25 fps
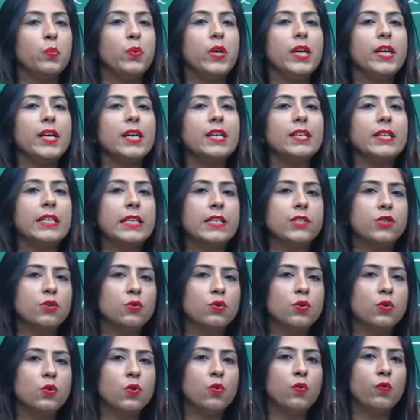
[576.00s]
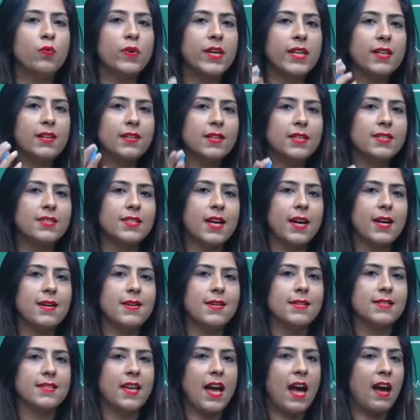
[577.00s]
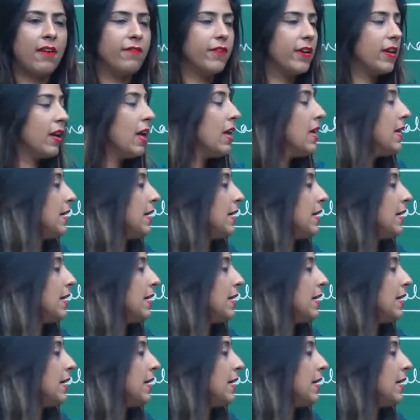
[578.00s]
we can get to know whether the child is having